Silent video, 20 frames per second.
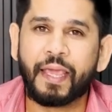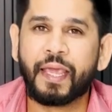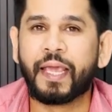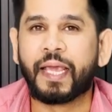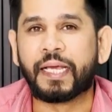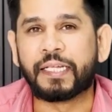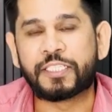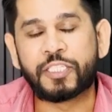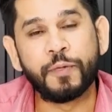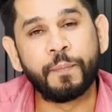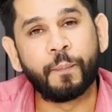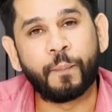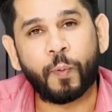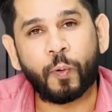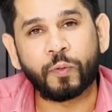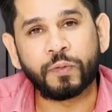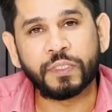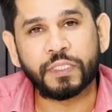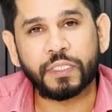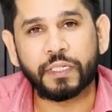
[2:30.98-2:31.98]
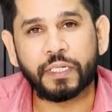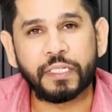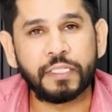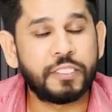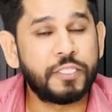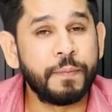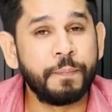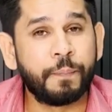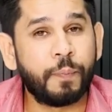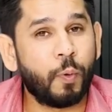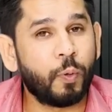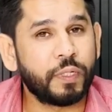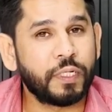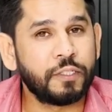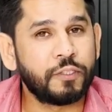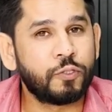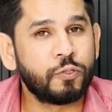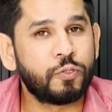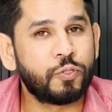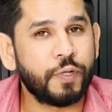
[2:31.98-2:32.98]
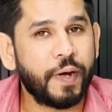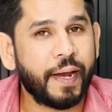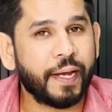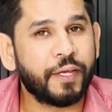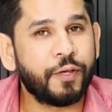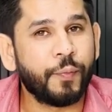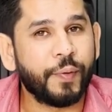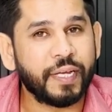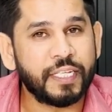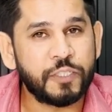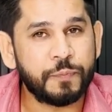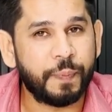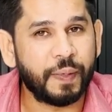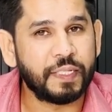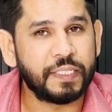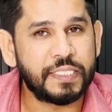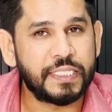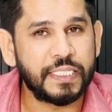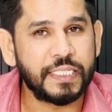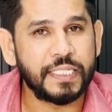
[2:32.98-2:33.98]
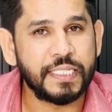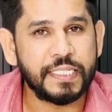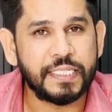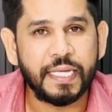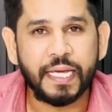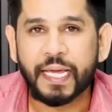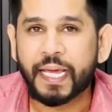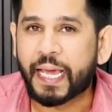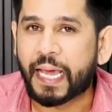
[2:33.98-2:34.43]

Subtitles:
It's important to track your expenses